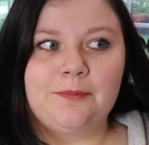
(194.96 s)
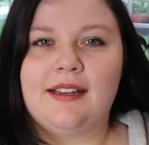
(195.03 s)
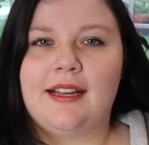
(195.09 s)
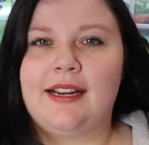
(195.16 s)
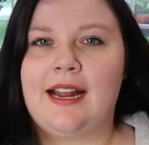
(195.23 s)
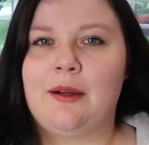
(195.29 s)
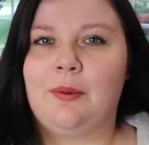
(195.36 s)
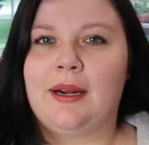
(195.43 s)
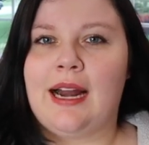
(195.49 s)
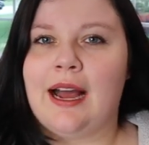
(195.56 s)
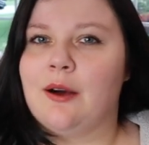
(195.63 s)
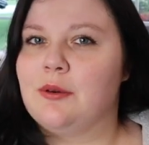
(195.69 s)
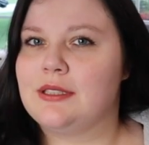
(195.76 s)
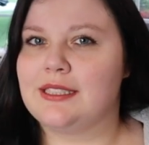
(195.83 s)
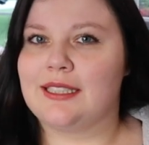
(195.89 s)
night I went
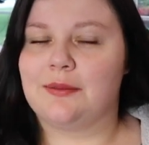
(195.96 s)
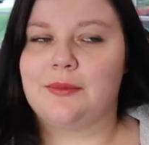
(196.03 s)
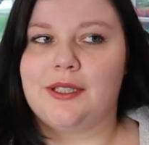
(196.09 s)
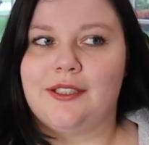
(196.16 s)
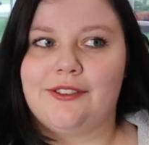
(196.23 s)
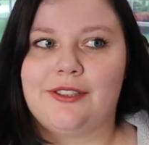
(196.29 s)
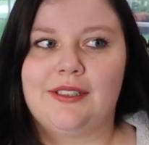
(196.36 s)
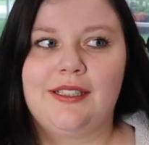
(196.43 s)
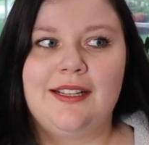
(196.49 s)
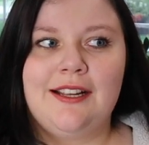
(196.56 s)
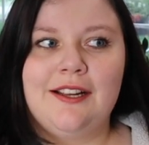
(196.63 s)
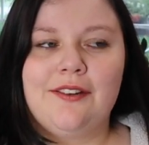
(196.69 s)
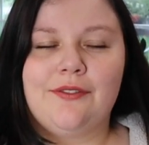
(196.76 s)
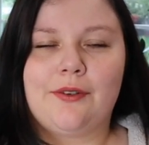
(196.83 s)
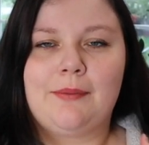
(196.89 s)
out with someone
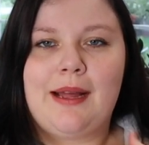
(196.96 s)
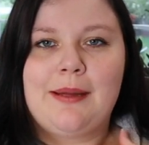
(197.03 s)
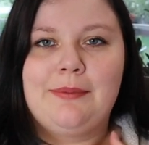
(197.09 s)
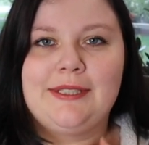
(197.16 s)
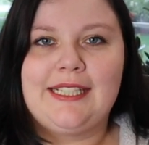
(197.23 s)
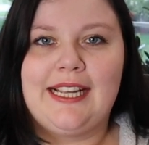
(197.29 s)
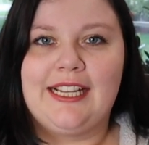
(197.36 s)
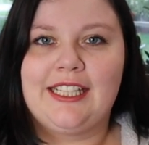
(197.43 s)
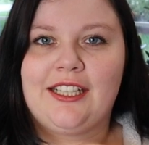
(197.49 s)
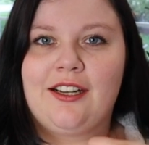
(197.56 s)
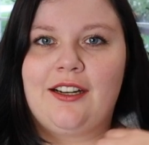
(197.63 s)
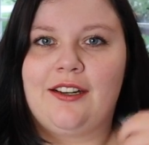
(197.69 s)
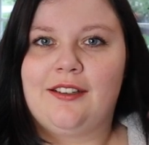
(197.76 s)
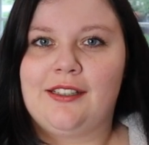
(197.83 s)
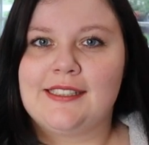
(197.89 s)
for my Botanica
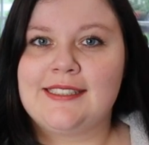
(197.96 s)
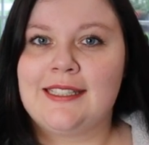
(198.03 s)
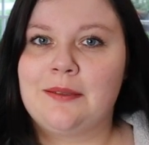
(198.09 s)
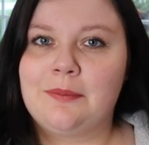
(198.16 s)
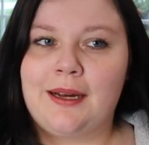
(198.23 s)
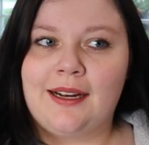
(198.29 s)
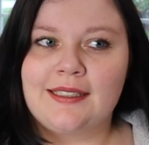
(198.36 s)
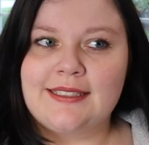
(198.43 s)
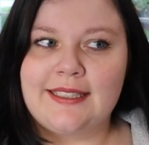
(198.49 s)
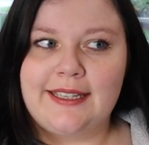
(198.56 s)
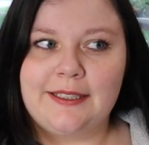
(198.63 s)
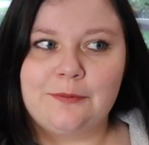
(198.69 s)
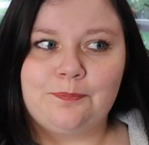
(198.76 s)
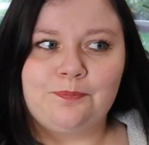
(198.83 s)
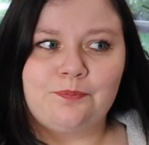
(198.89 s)
RS
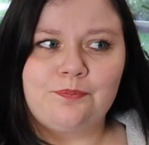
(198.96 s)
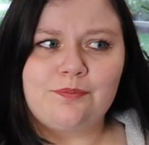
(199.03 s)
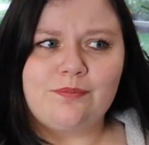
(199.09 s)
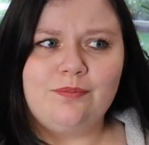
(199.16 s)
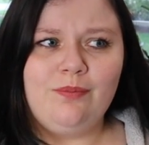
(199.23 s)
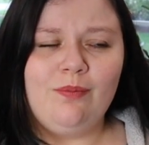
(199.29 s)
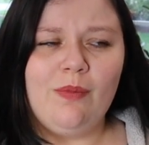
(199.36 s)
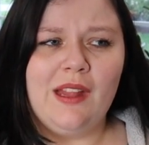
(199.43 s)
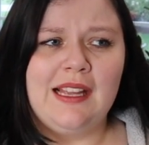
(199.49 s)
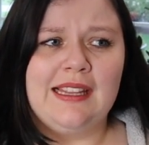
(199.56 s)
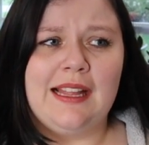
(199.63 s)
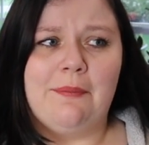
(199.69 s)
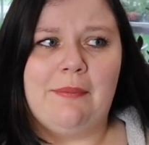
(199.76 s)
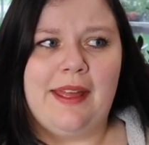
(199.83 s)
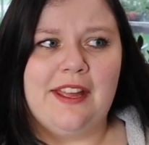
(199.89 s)
unboxing, and
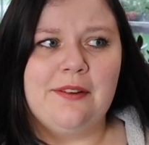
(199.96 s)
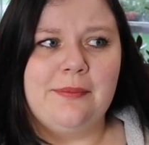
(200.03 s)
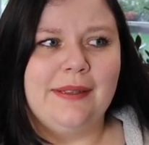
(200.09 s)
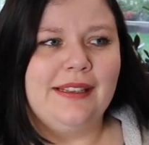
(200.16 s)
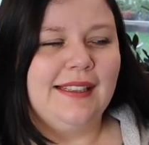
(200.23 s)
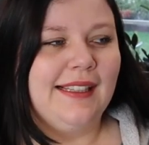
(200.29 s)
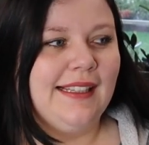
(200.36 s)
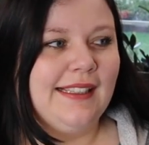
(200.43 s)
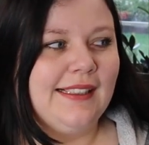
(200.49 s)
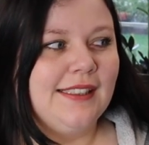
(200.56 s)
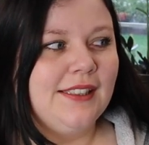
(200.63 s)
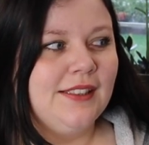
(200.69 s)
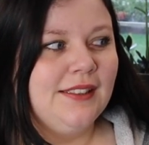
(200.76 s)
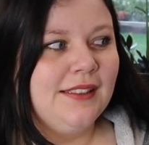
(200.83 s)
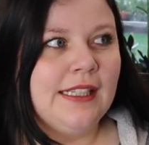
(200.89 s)
that may have been like
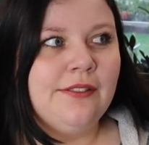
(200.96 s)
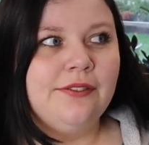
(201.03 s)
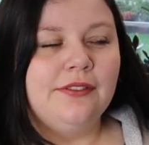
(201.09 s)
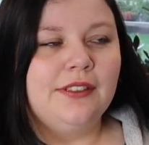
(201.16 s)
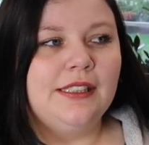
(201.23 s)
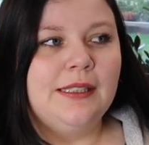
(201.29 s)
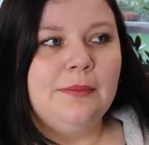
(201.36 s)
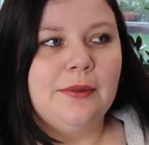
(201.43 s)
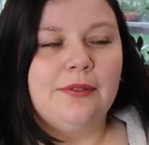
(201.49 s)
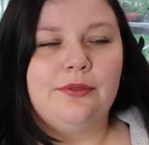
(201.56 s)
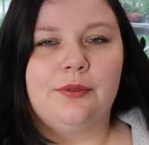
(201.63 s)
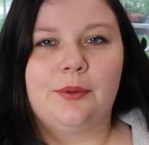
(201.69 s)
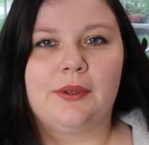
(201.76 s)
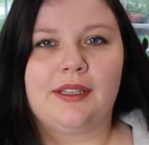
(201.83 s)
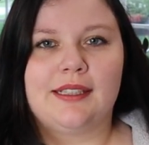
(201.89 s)
definitely
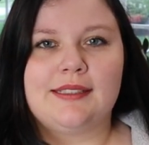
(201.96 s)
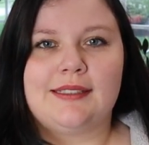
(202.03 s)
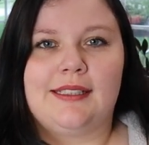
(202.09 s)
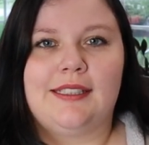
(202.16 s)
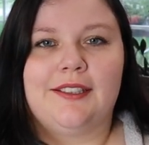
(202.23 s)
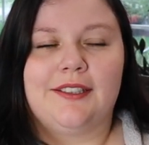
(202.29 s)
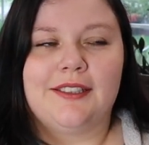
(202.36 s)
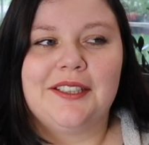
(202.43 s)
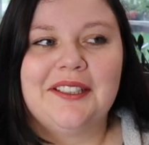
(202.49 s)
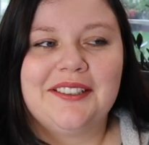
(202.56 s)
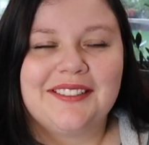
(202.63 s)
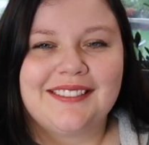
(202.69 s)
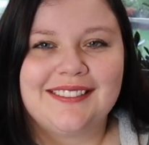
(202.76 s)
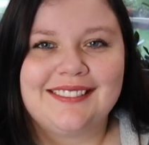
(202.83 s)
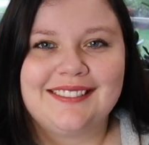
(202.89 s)
before this year.
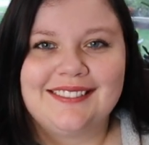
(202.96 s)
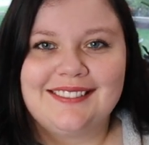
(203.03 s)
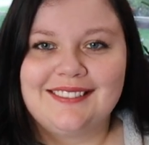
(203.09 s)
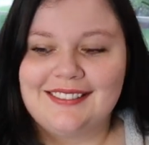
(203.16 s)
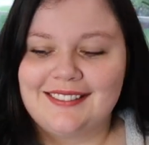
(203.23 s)
But